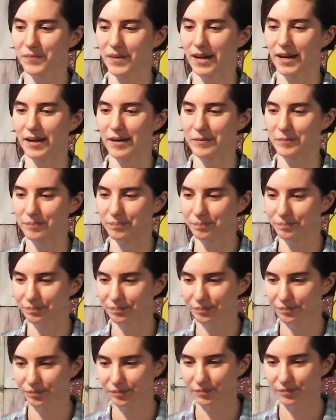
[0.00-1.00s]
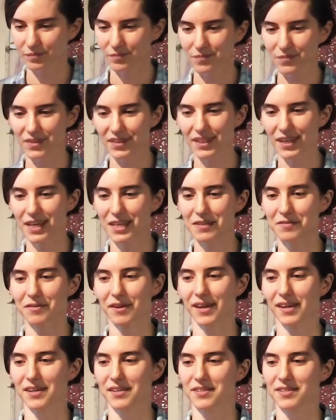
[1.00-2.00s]
Um, and if
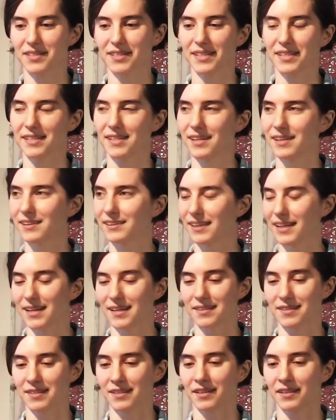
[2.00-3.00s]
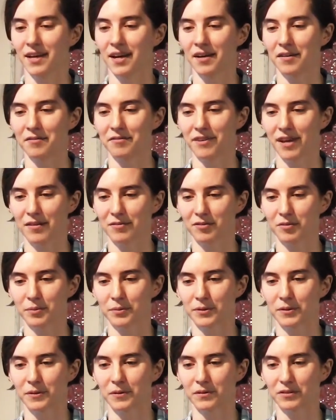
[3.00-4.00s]
a seed lands in an
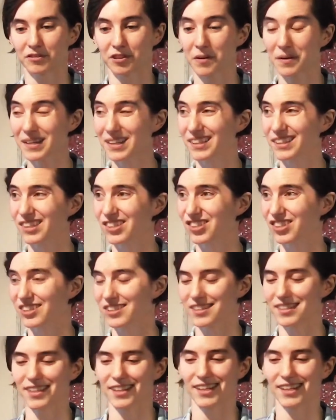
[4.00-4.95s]
unfavorable growing condition,